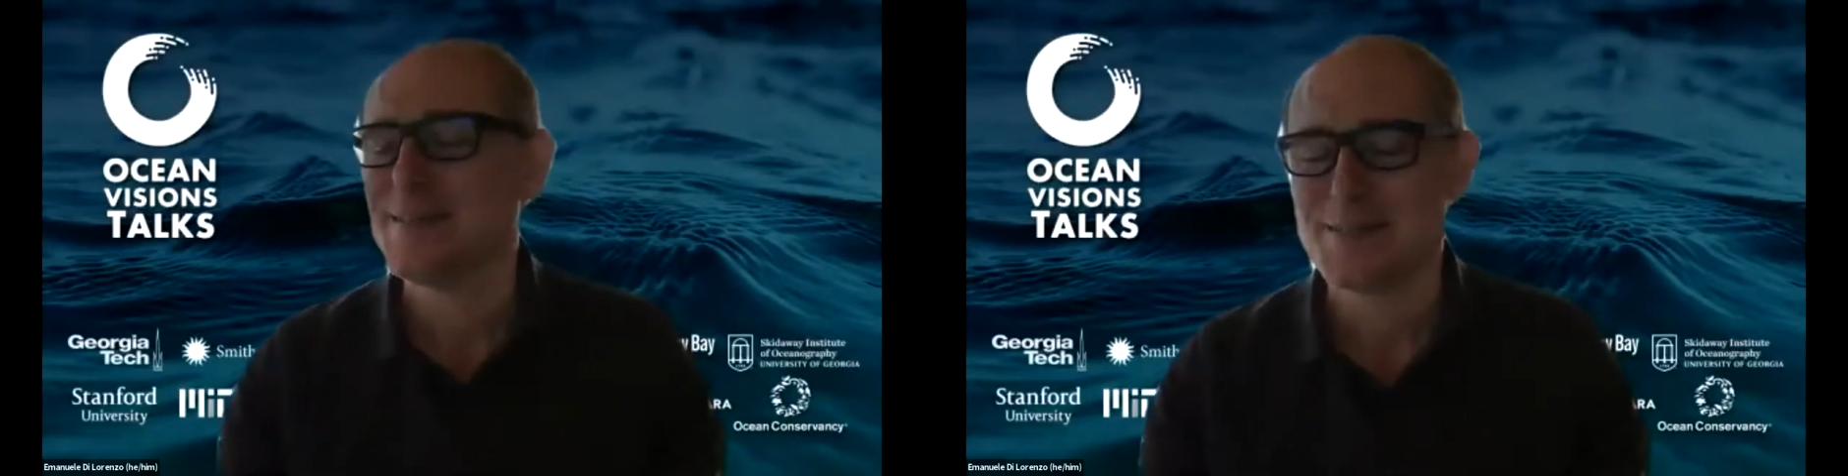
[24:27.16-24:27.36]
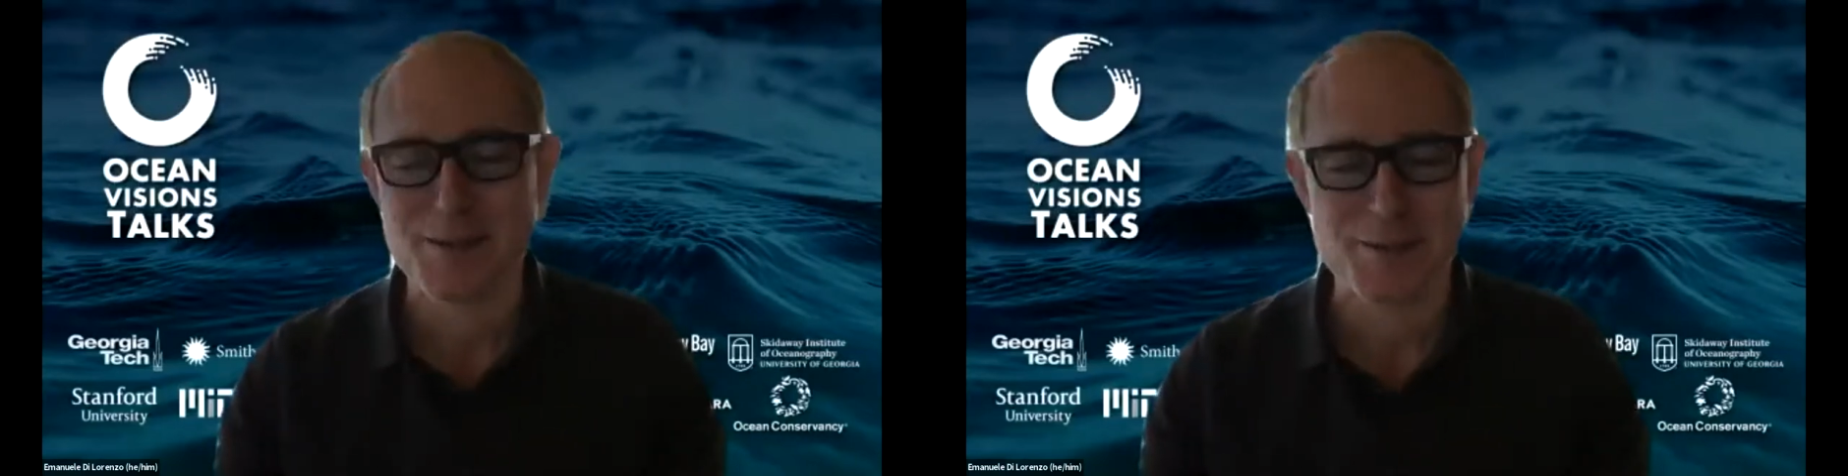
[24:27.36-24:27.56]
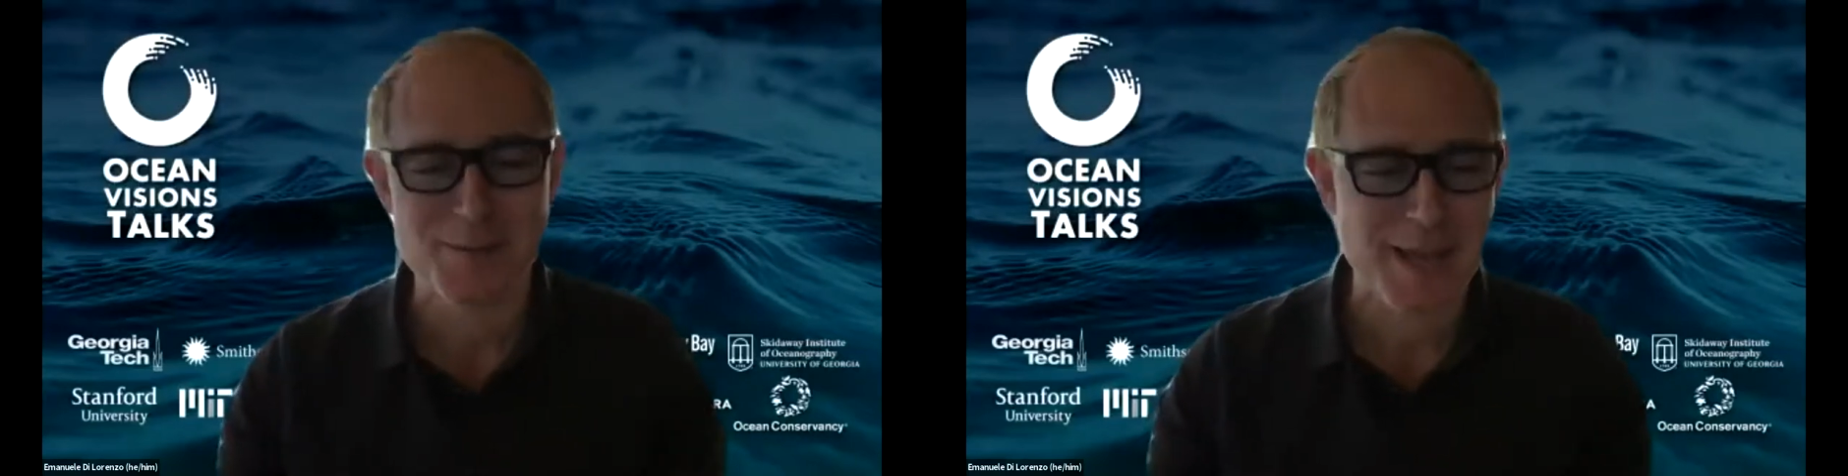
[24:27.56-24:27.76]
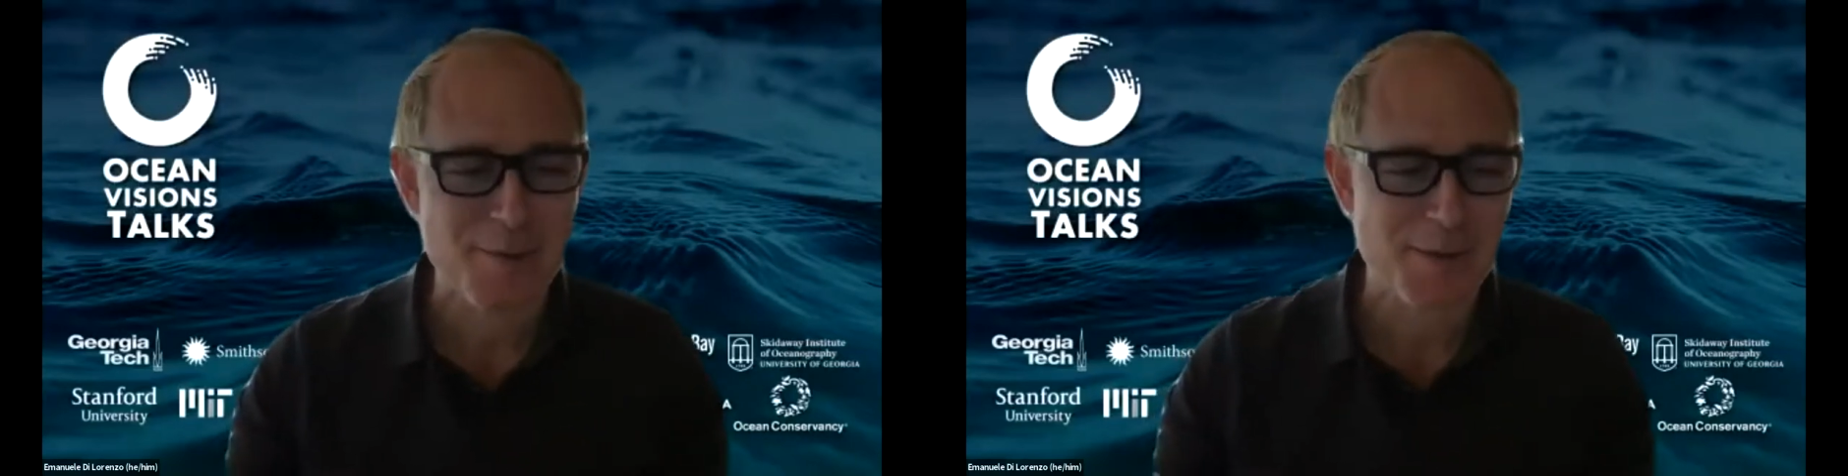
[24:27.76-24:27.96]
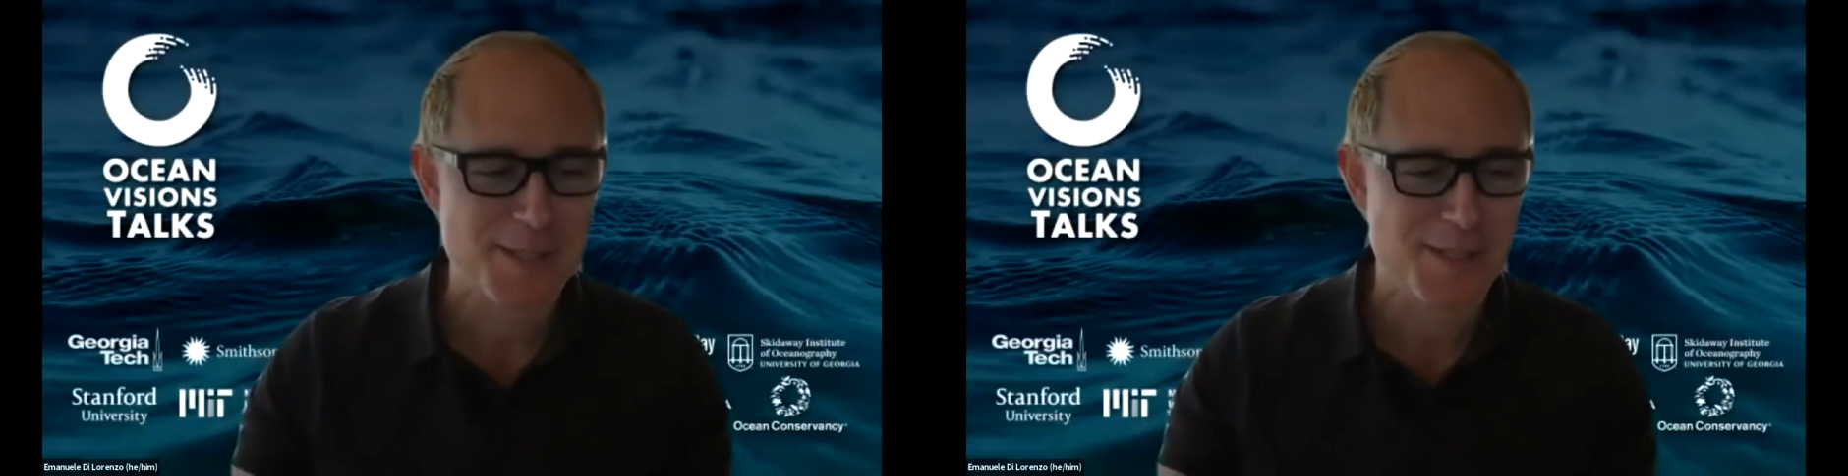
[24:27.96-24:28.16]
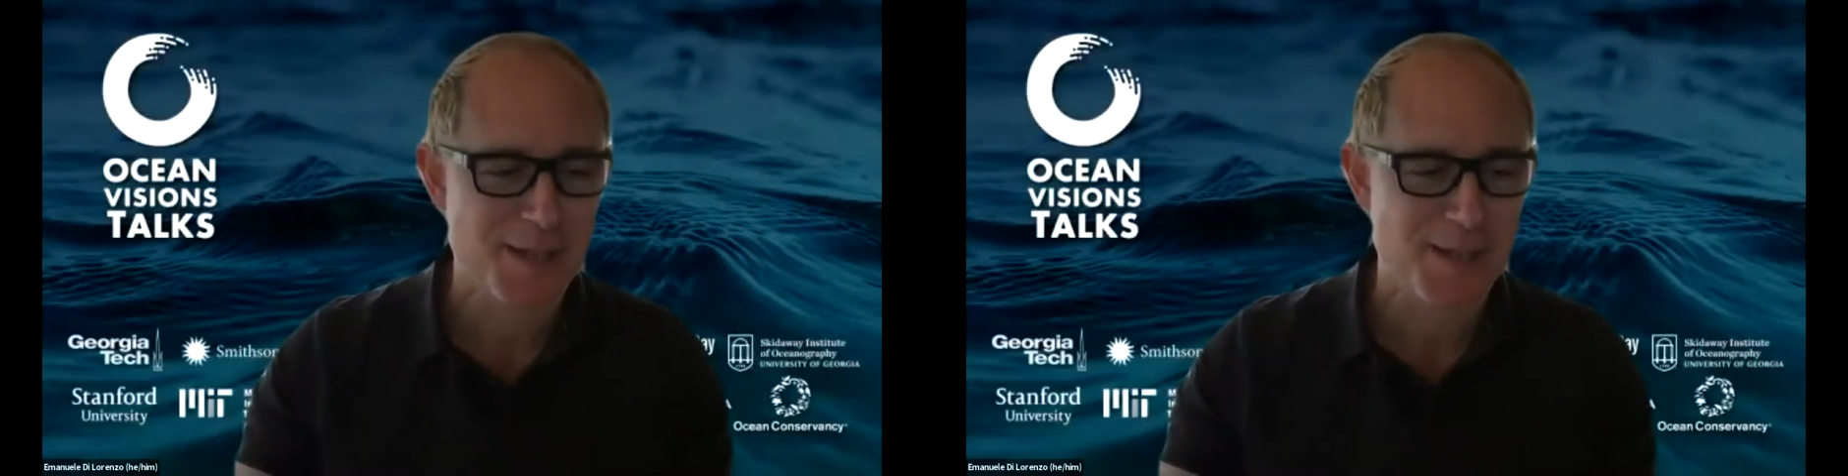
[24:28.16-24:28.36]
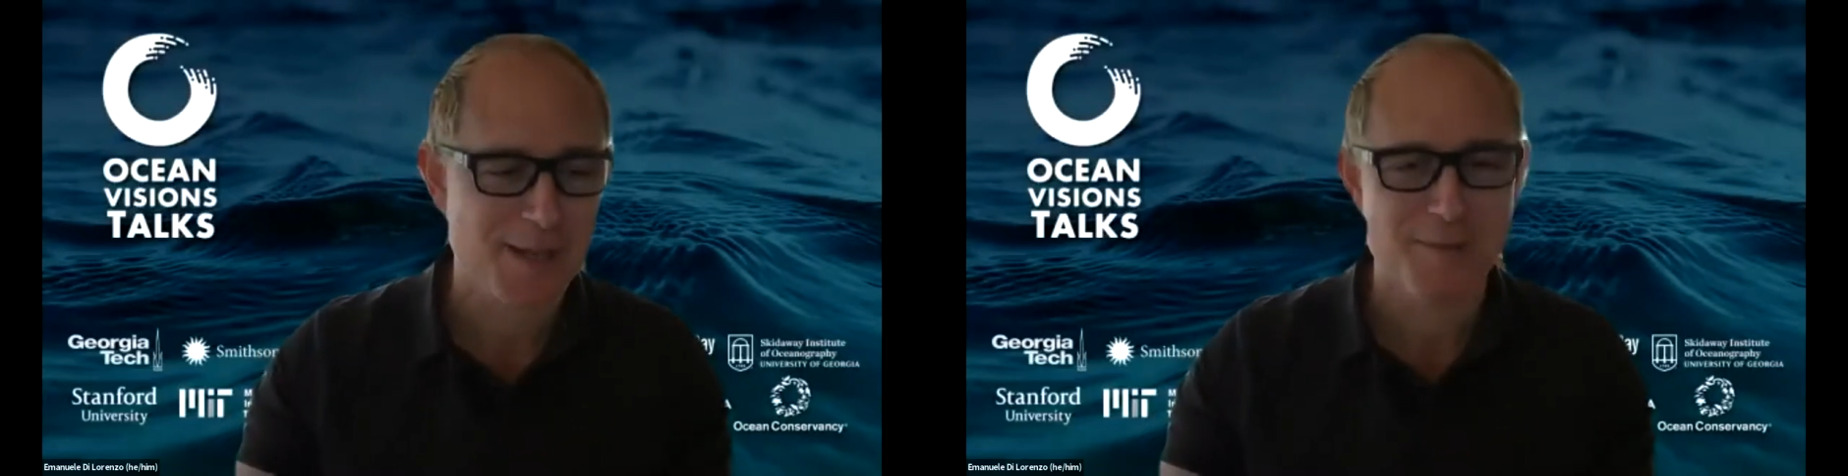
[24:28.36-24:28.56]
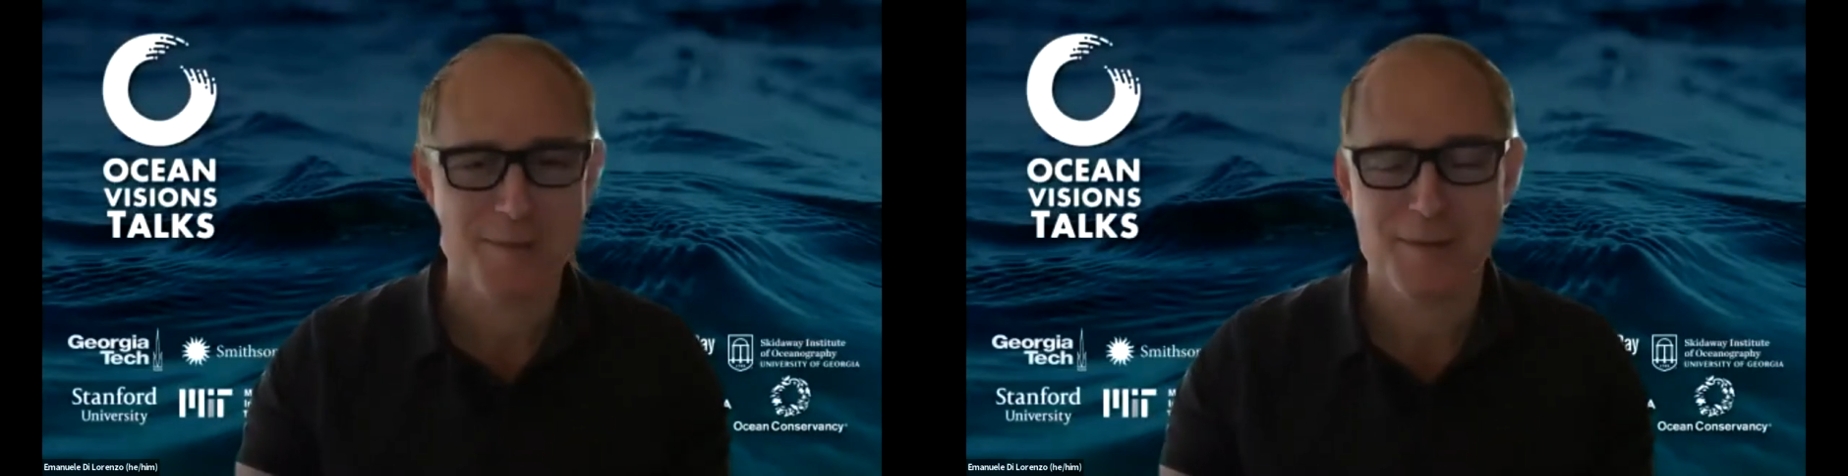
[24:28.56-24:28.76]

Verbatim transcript: So that was, uh,